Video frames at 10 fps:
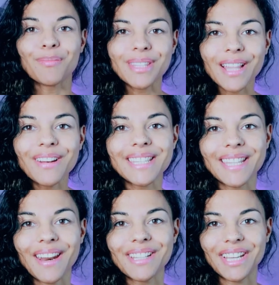I'm slowly
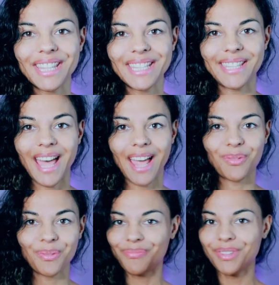starting to
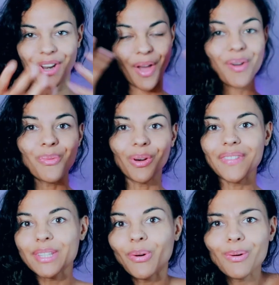understand, you know, what
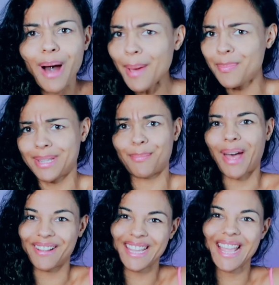this whole hype is
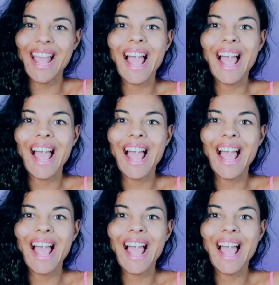about.